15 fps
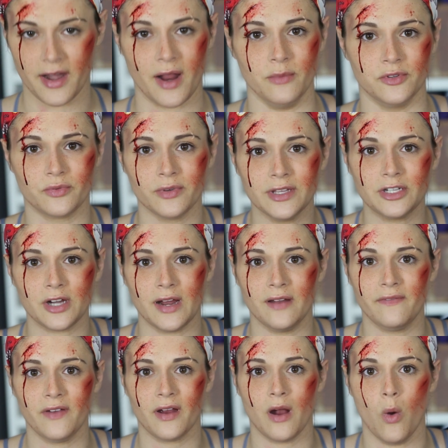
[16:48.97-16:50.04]
I was really trying to
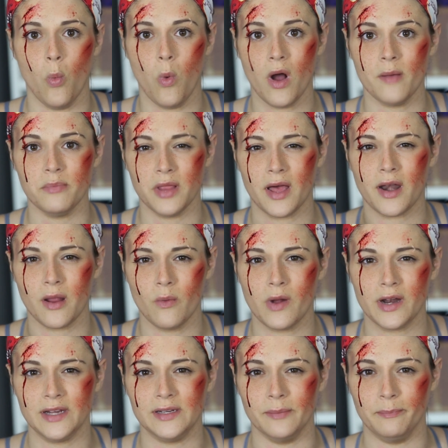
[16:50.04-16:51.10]
figure out what blood I
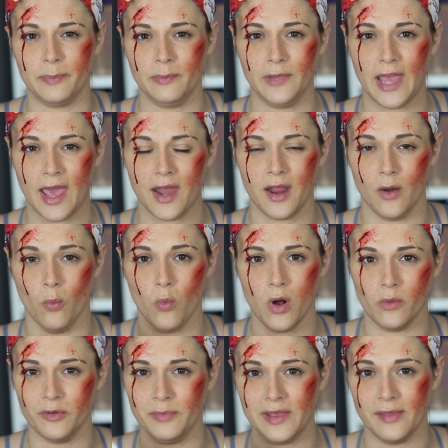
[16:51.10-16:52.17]
wanted to get and
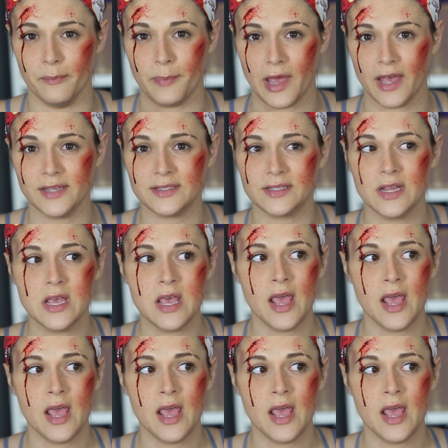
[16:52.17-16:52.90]
what would be the best,